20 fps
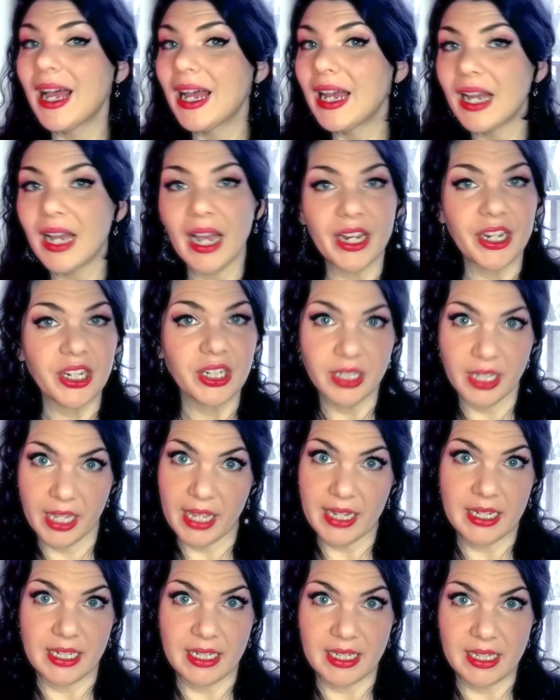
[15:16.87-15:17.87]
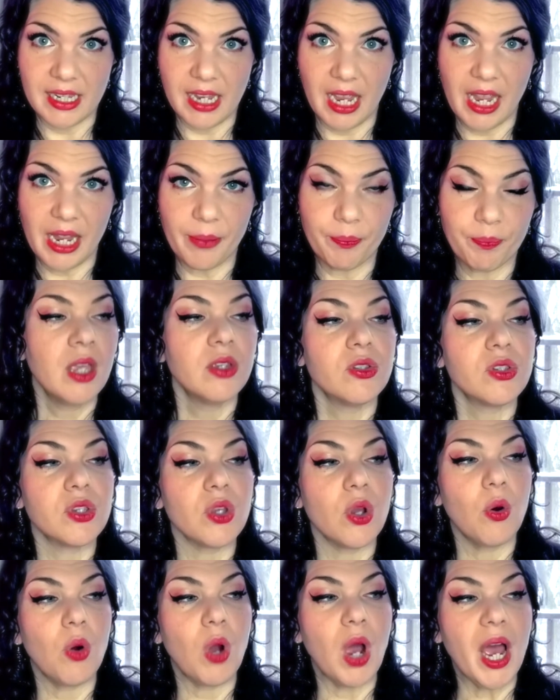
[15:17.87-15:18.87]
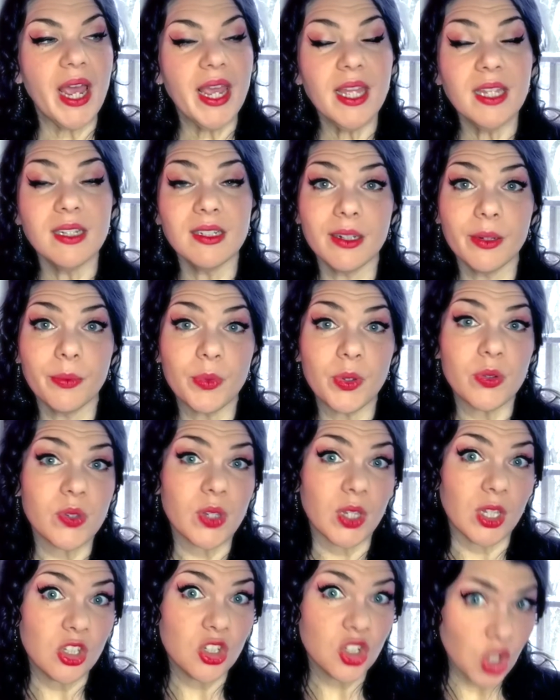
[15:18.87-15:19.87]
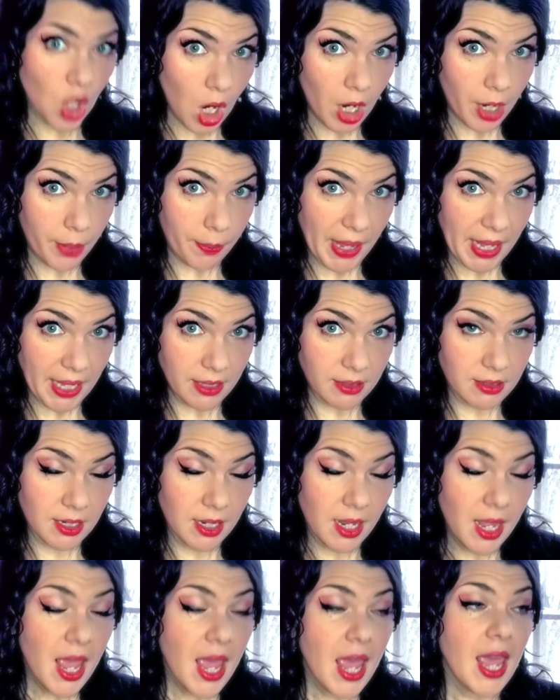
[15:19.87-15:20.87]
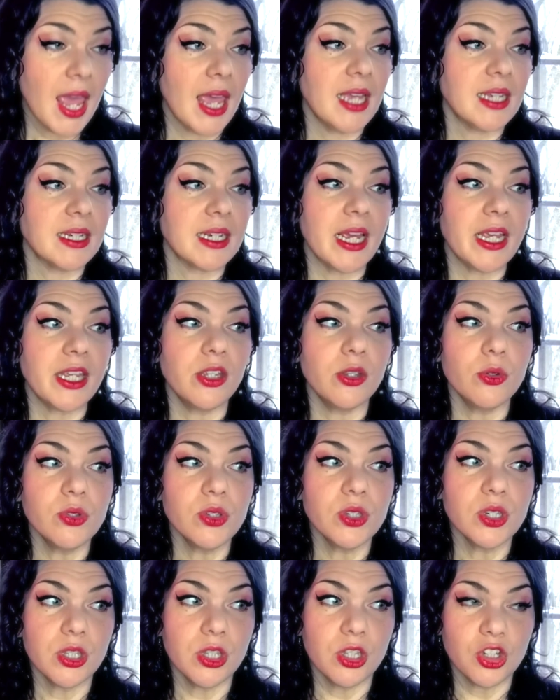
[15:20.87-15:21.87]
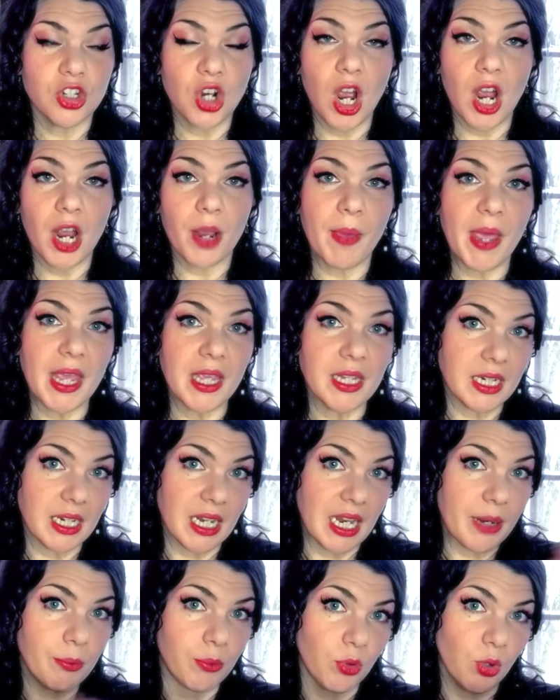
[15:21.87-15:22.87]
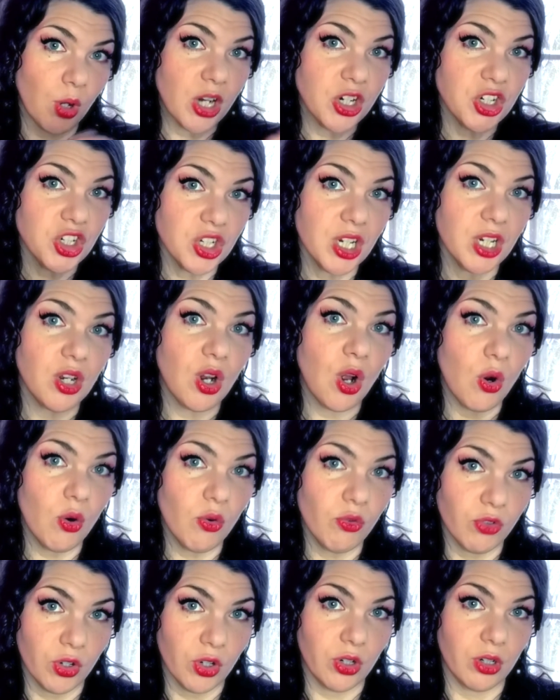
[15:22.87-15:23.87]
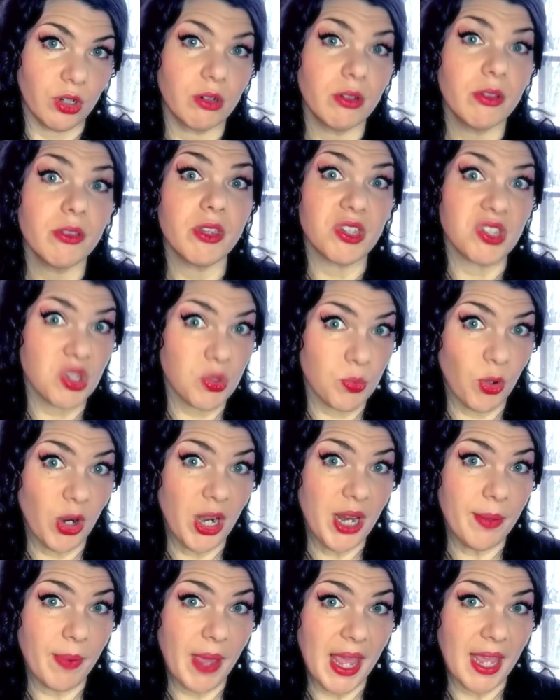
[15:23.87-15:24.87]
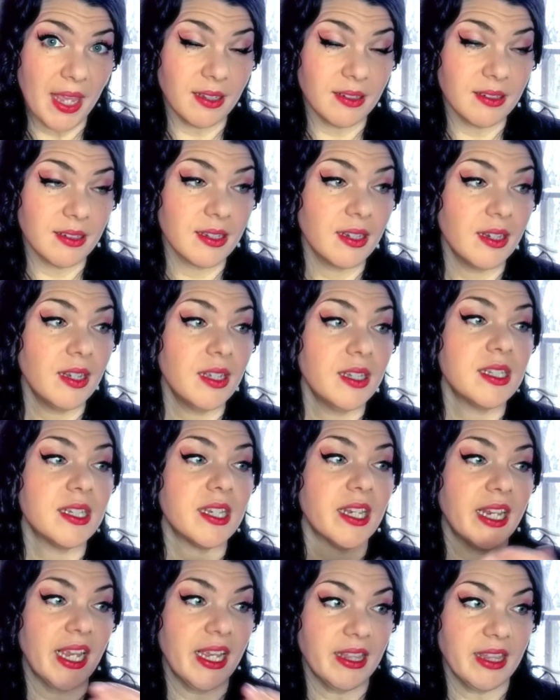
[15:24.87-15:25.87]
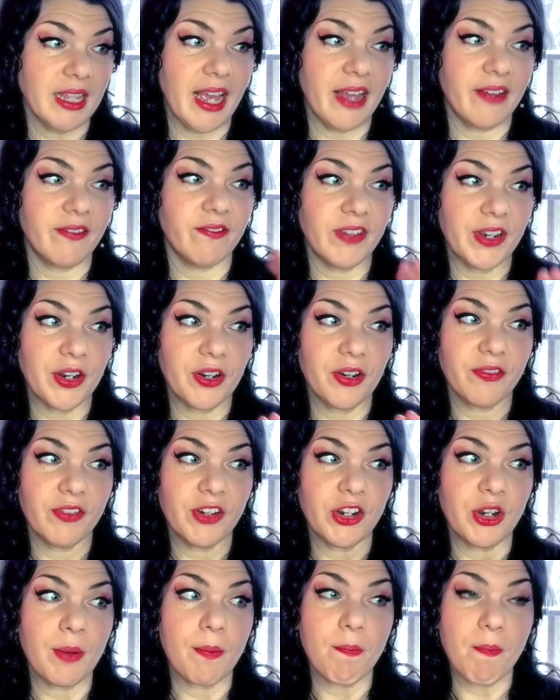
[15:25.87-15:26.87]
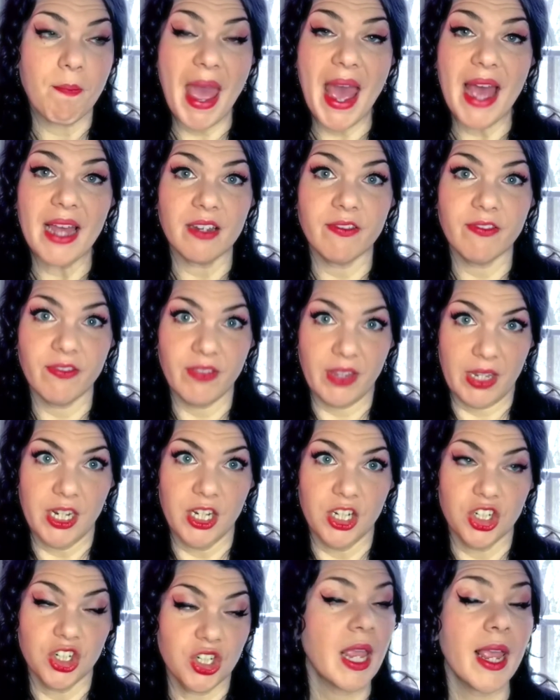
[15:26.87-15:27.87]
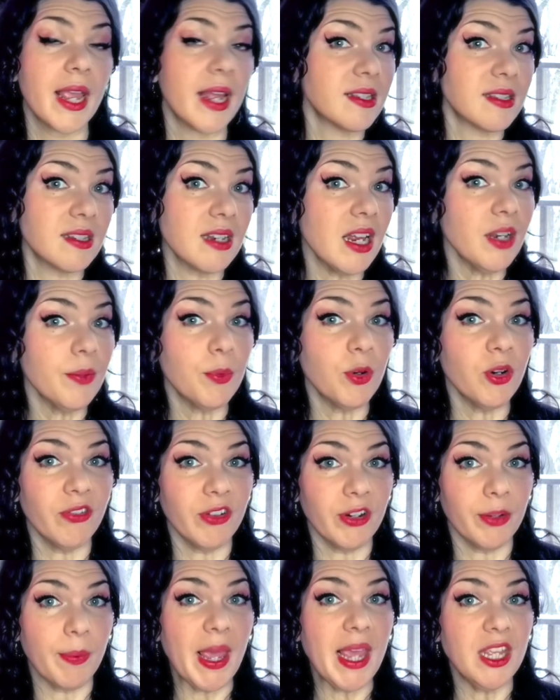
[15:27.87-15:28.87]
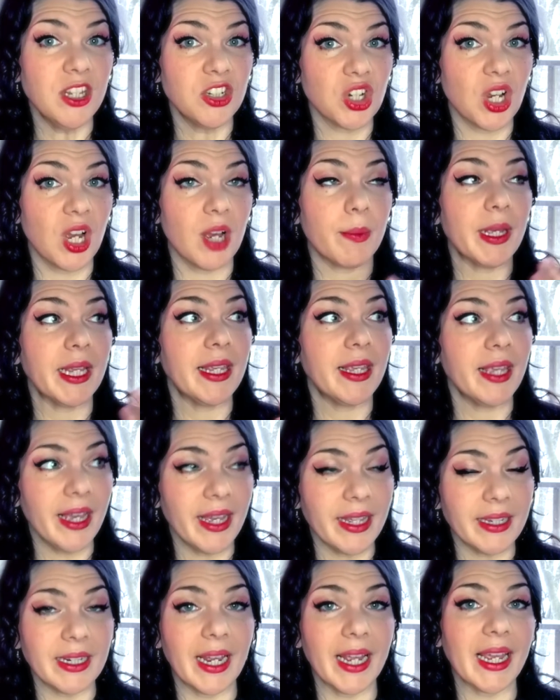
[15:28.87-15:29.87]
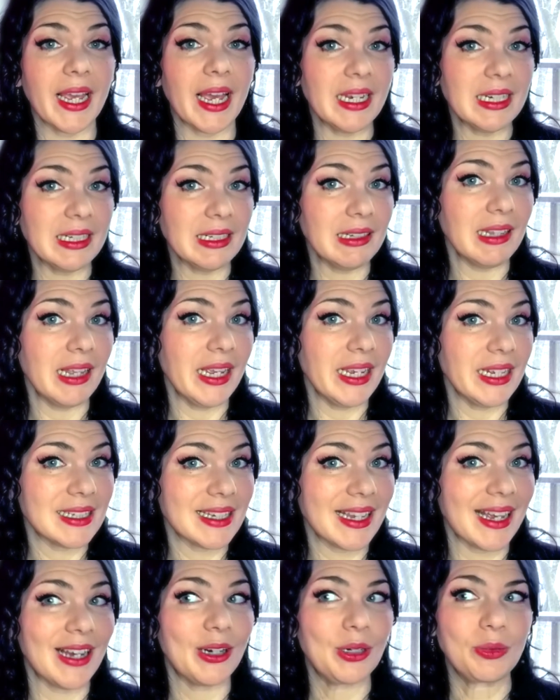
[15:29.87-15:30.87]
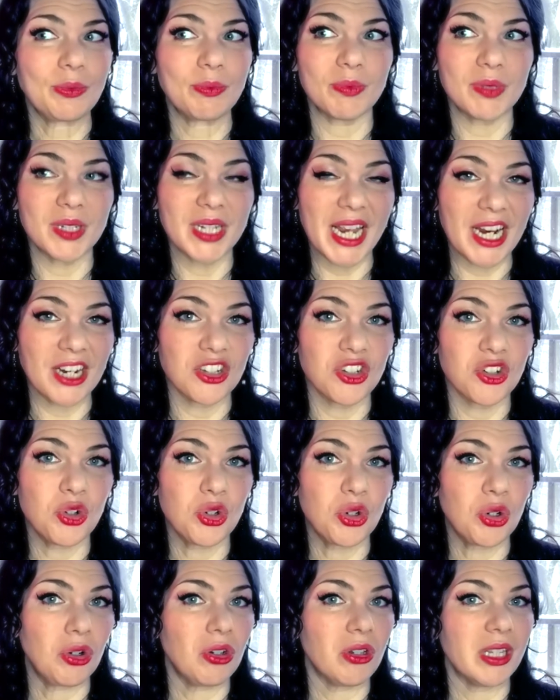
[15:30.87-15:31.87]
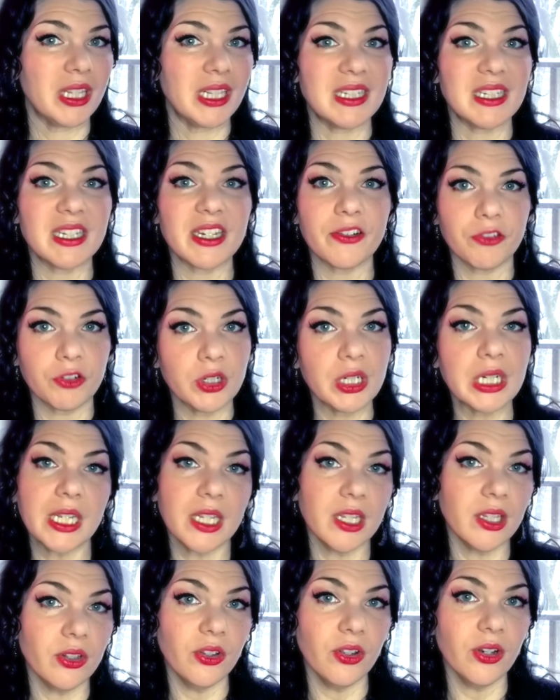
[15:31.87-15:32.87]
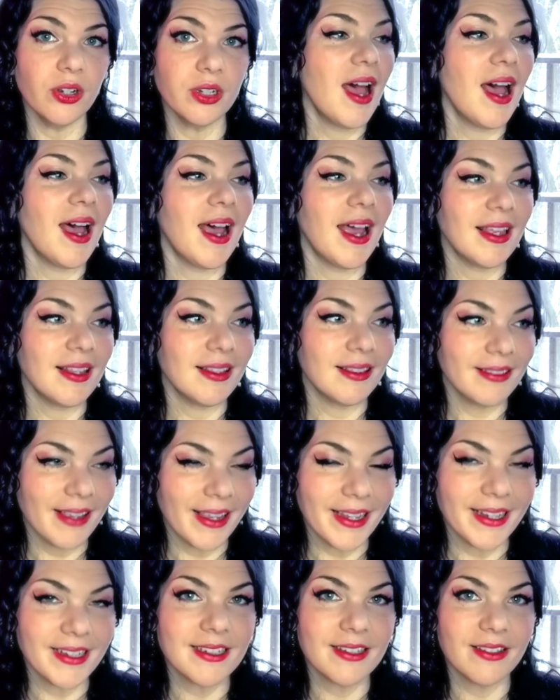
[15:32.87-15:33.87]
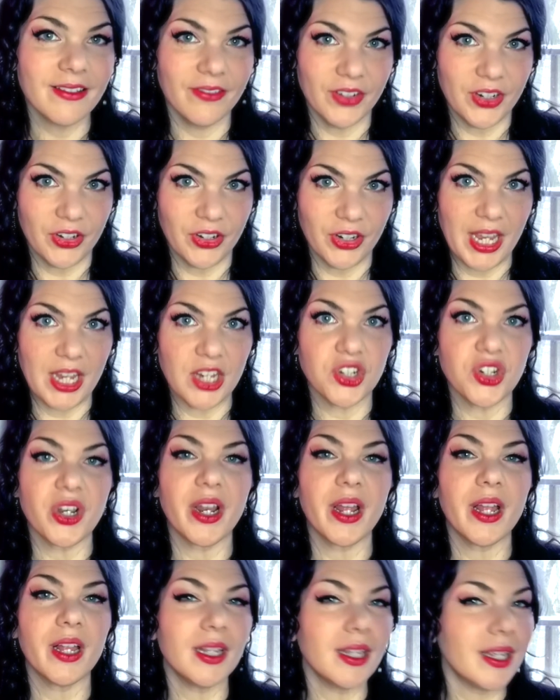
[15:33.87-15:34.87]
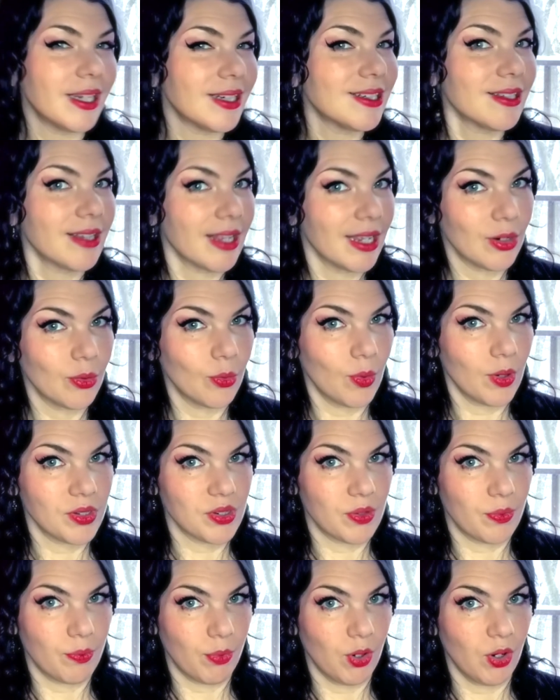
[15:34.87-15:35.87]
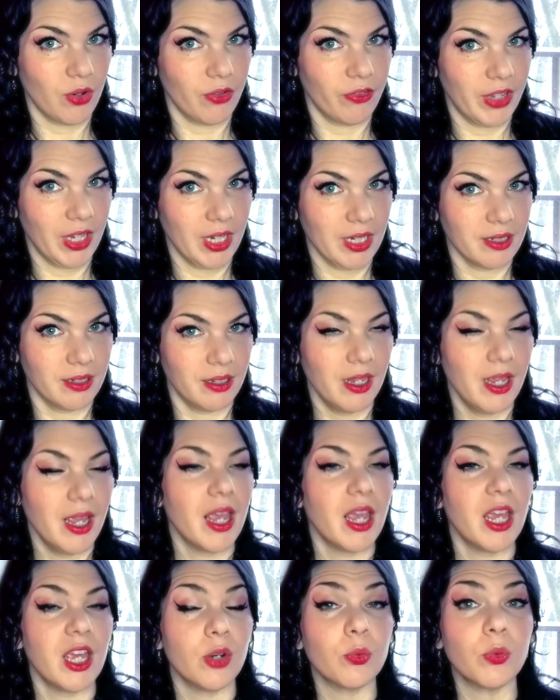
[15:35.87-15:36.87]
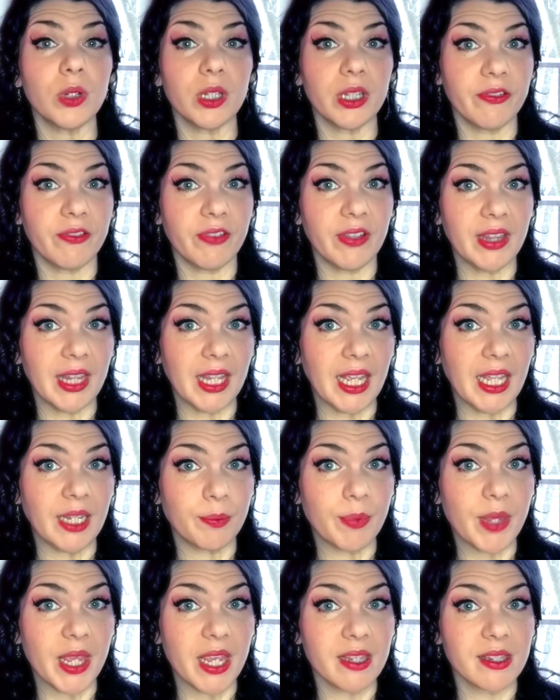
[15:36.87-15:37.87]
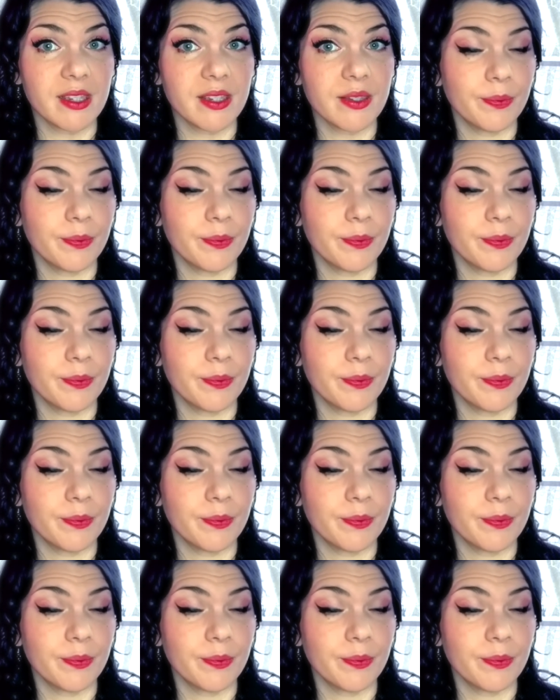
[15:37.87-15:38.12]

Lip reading: I couldn't get it in time. So I ended up using chalk paint, and I used the chalk paint and I brushed it over the spray paint to get that very, very matte finish. It's not a perfect paint job. Again, I kind of liked how texturally different it looked. I liked the variation. I liked that it wasn't perfect. It really fit the end piece.